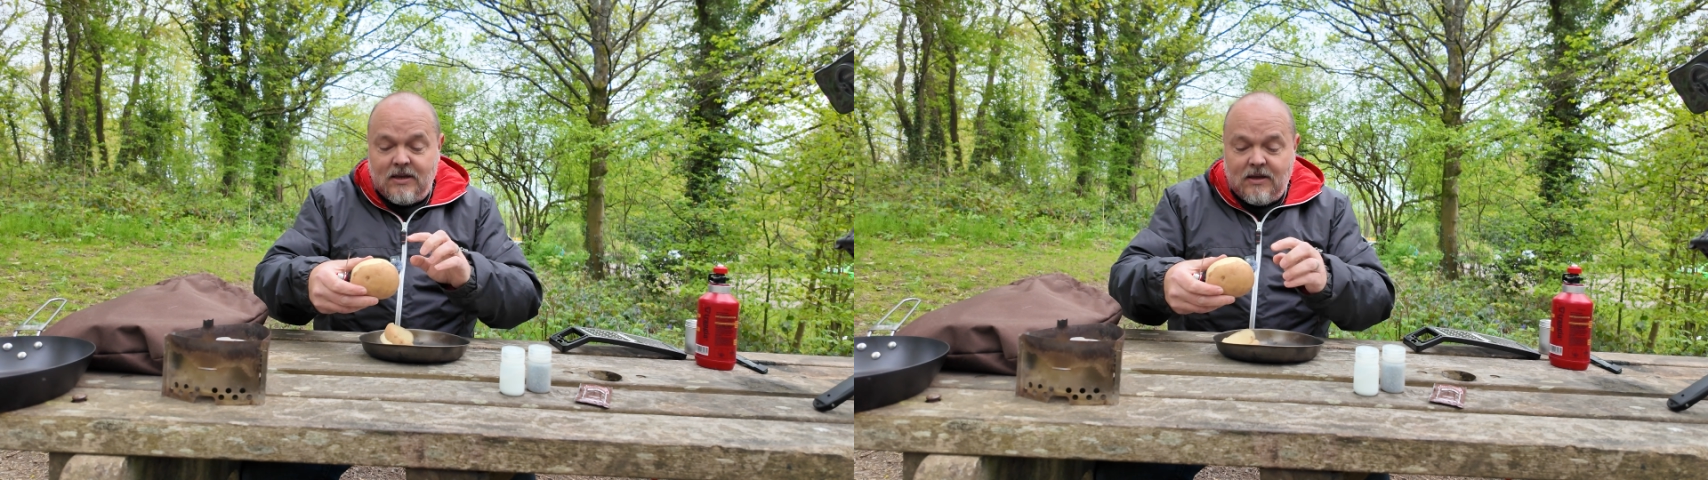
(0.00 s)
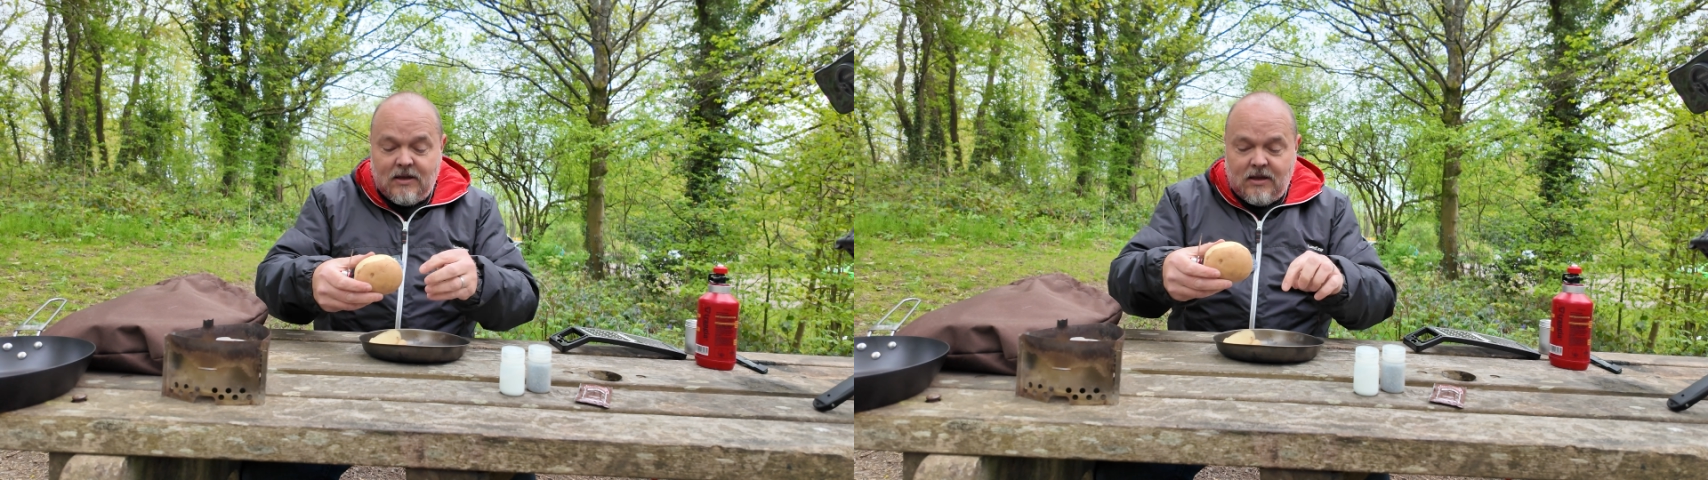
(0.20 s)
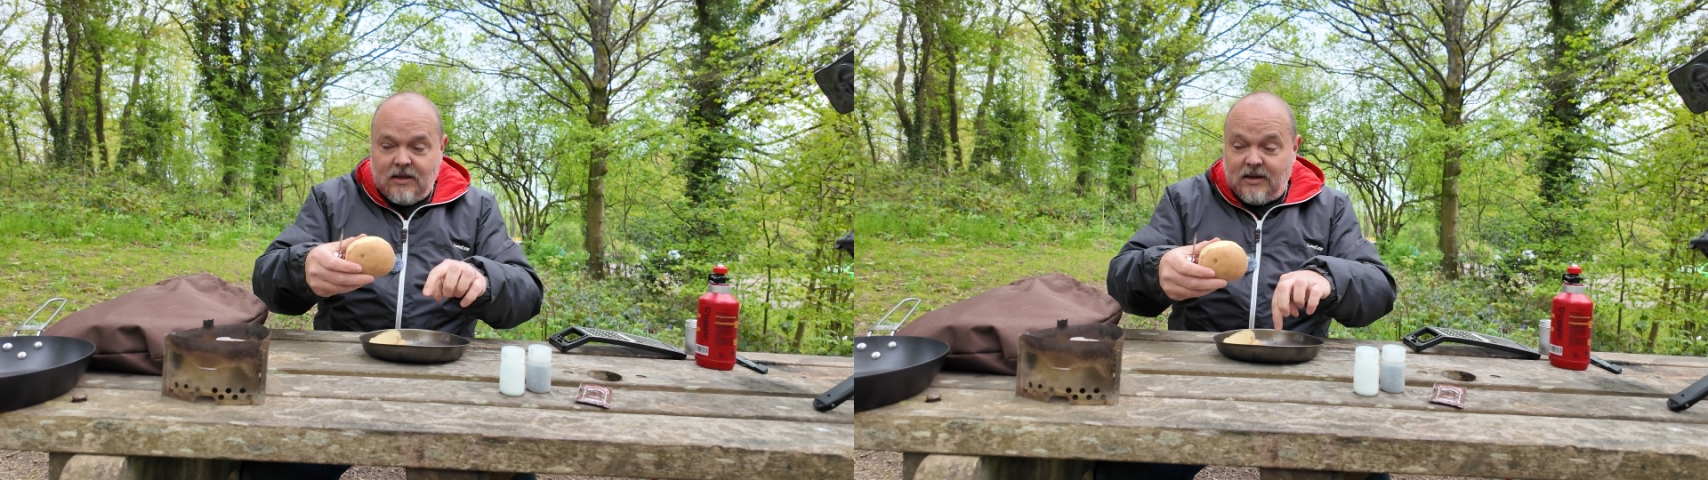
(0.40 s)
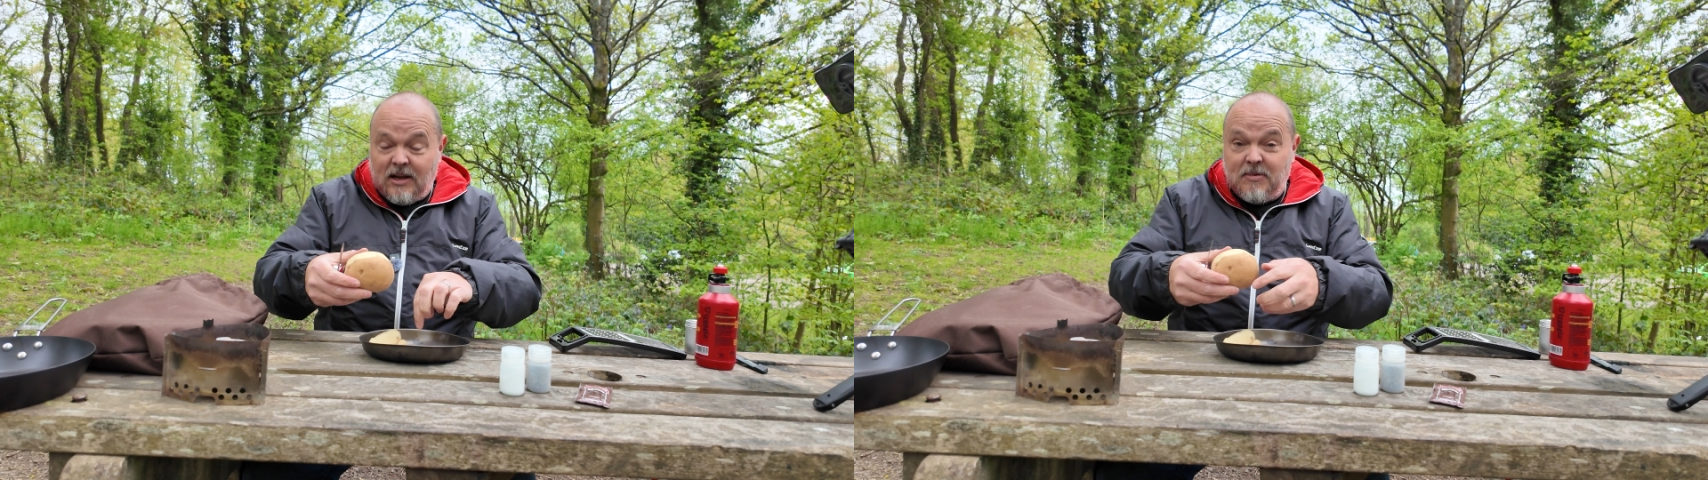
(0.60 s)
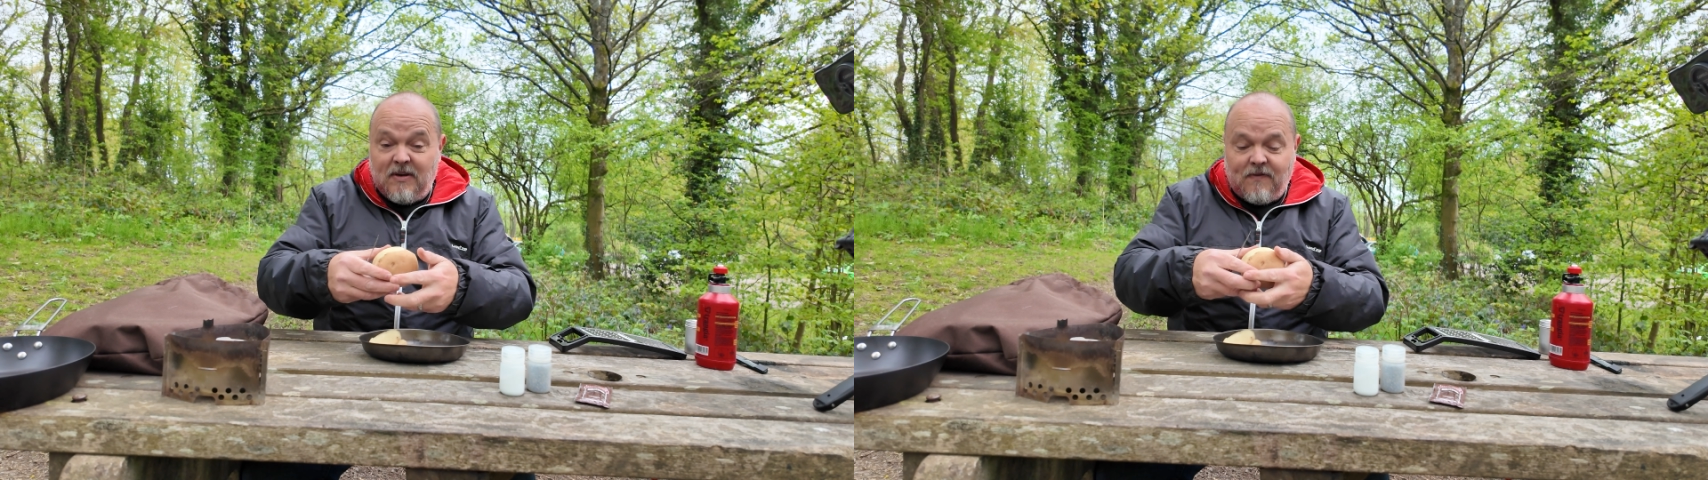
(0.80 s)
a
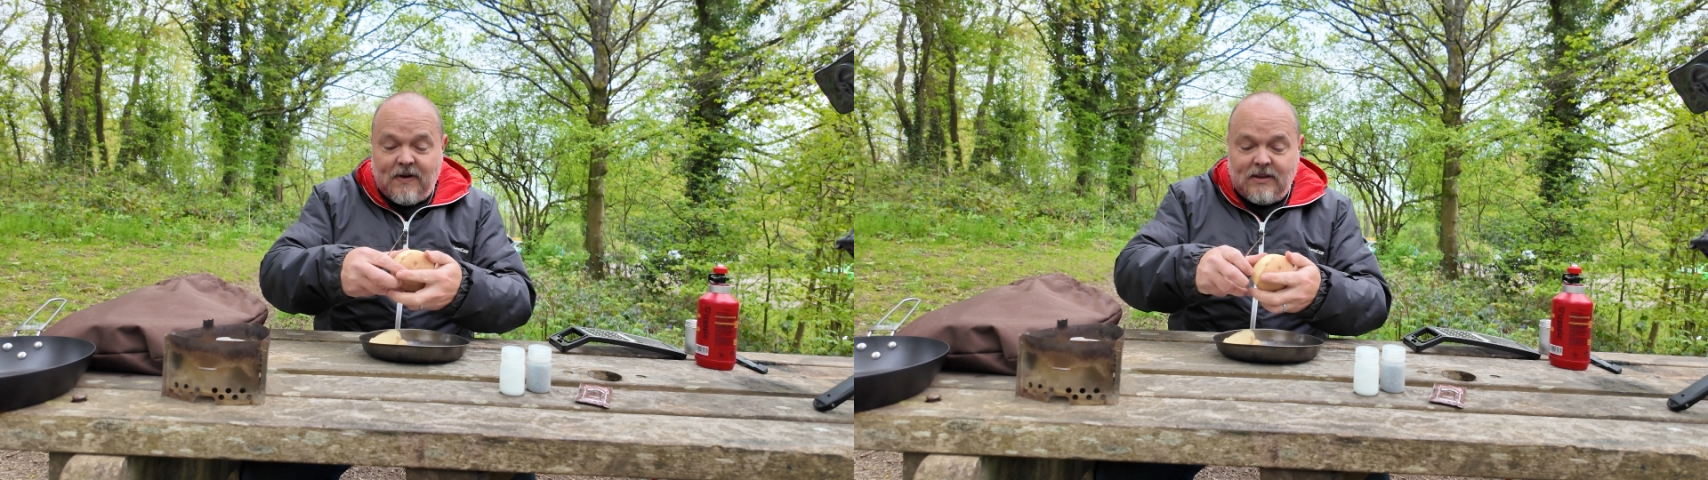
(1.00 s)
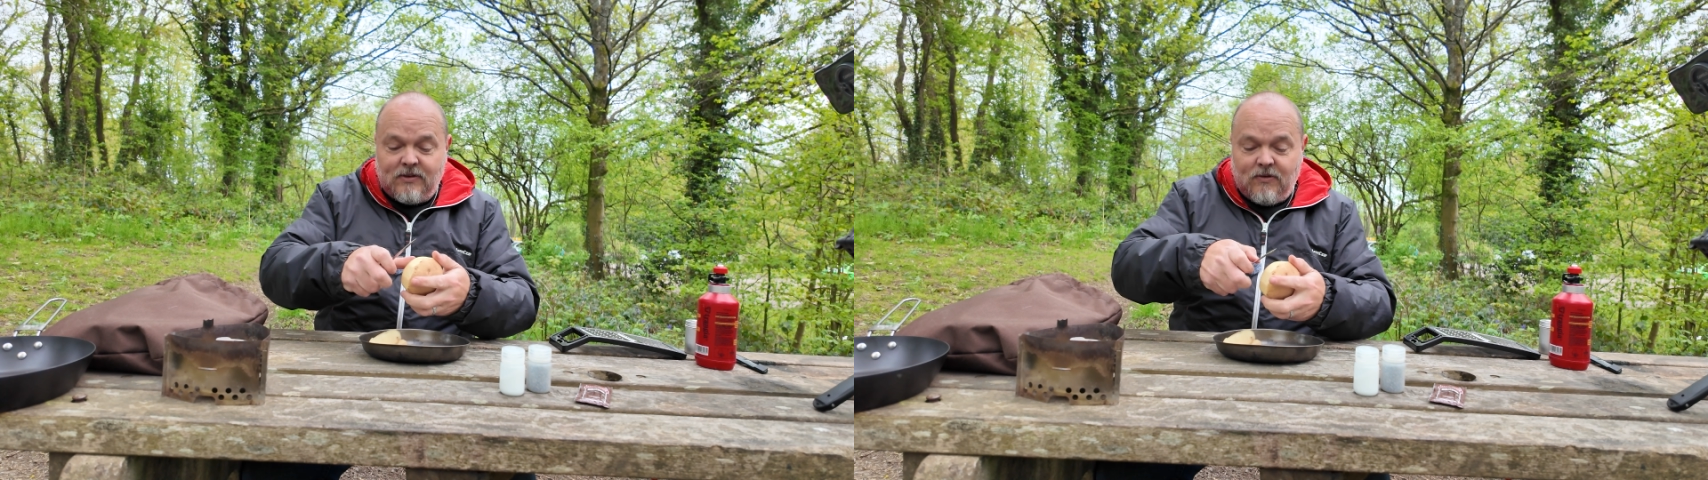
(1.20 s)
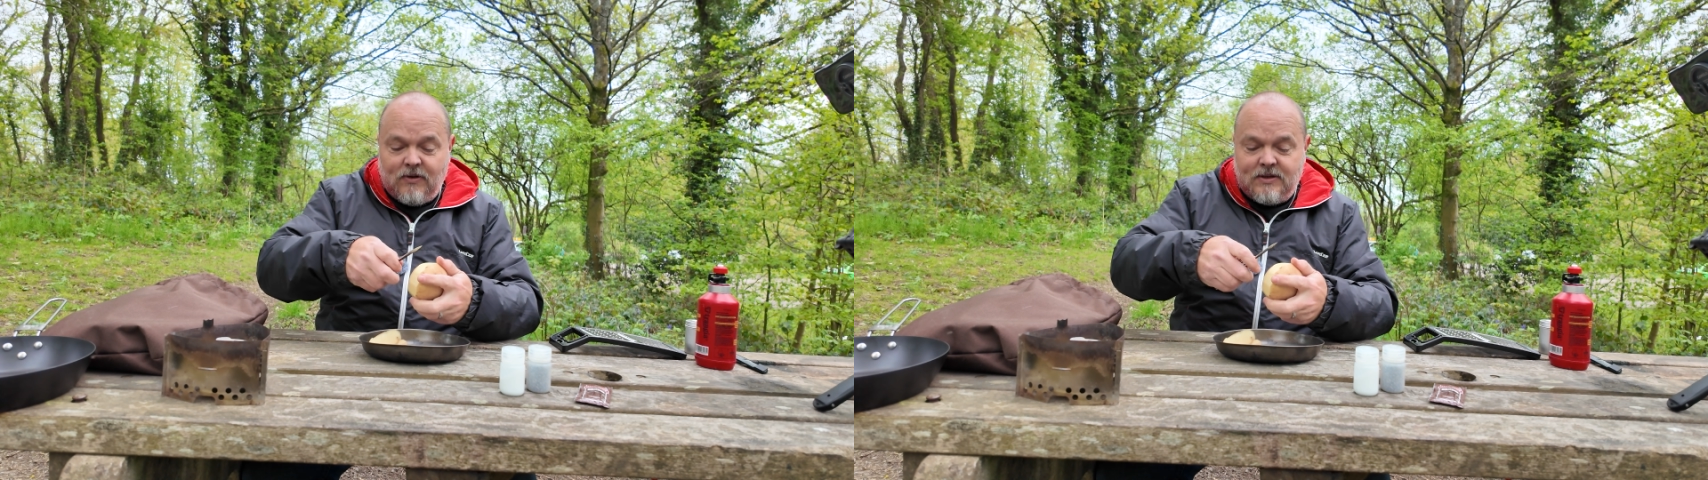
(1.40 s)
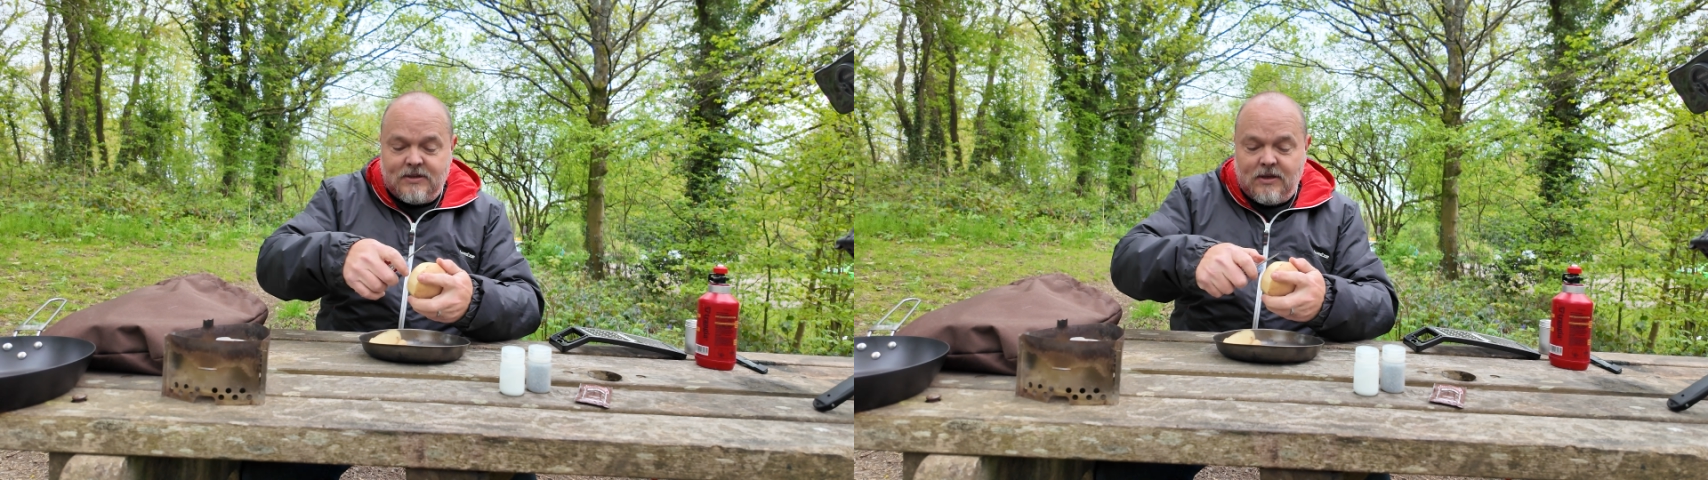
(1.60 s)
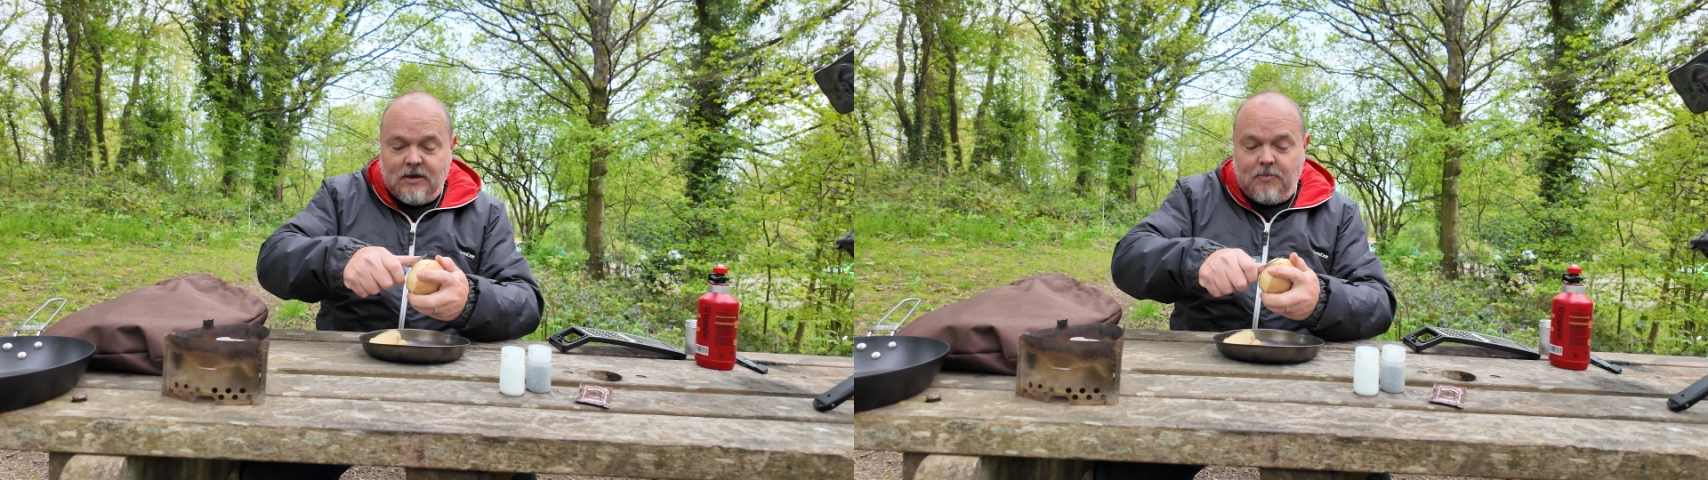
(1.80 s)
tiny bit of fat to grease
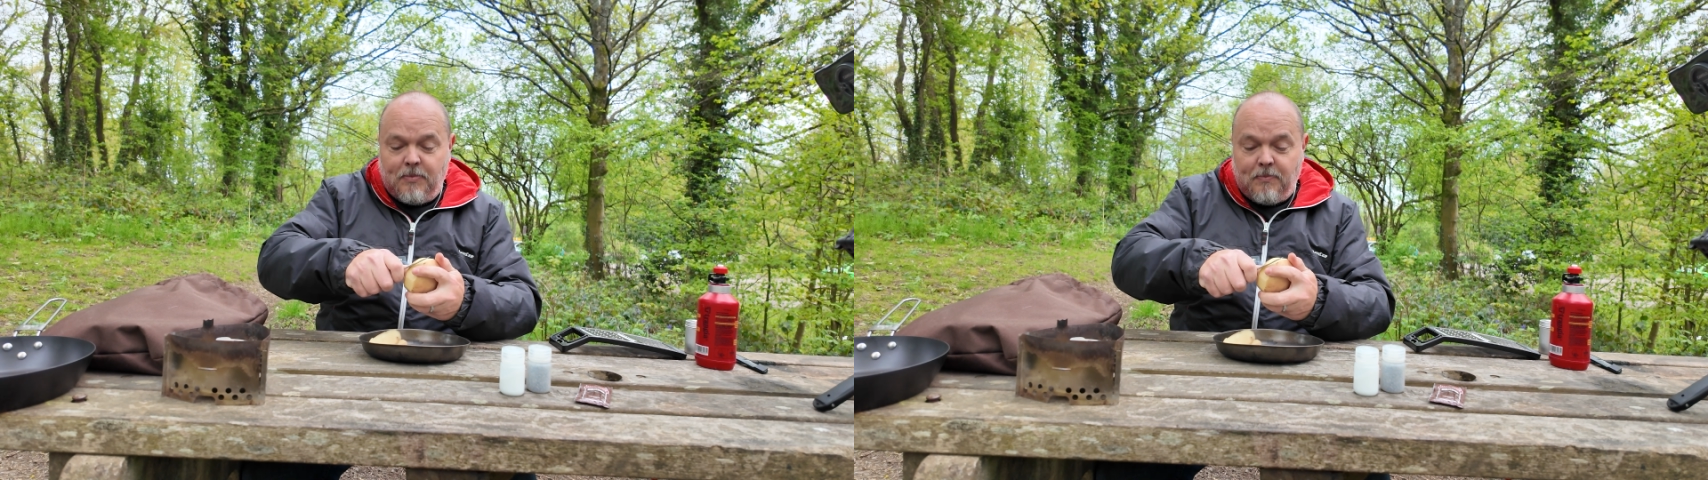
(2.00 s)
the